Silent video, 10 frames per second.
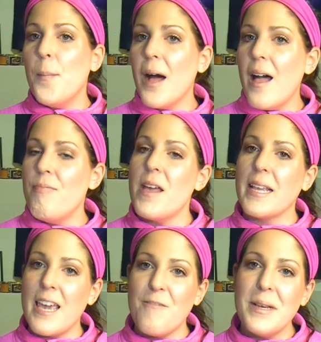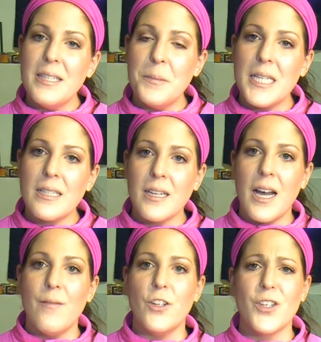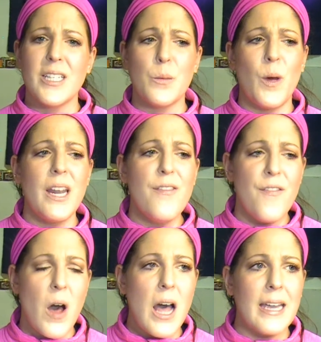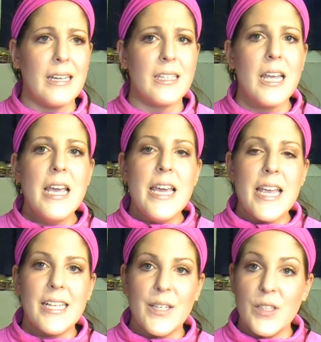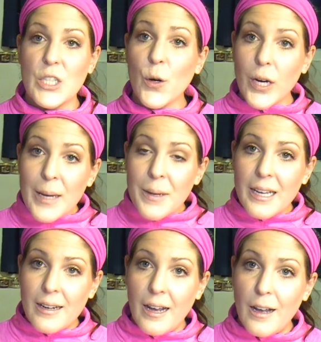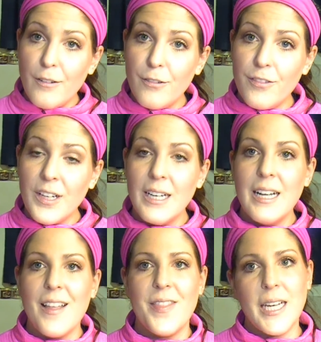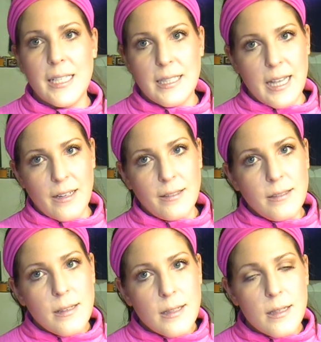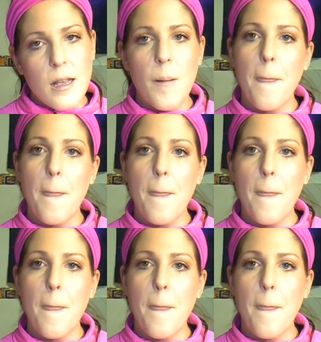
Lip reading: but that gave me some decent coverage, because what I find is if it's creamy enough, then it settles.